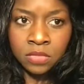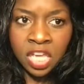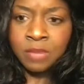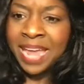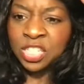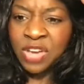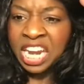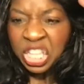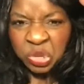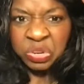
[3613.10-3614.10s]
Anybody trying
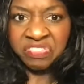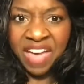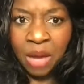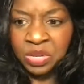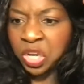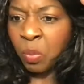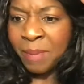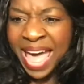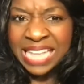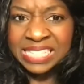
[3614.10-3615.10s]
to unify with no
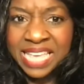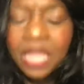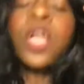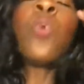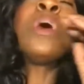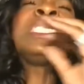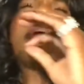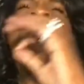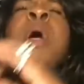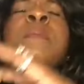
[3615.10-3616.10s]
mindset? What's
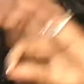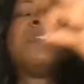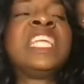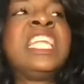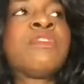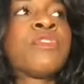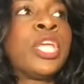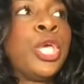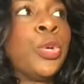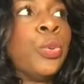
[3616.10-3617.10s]
the purpose of
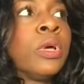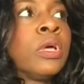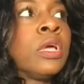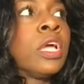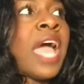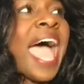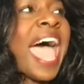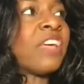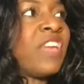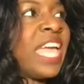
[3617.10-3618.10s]
delivering you
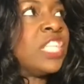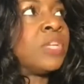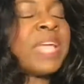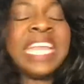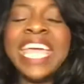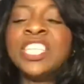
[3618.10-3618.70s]
out of Egypt and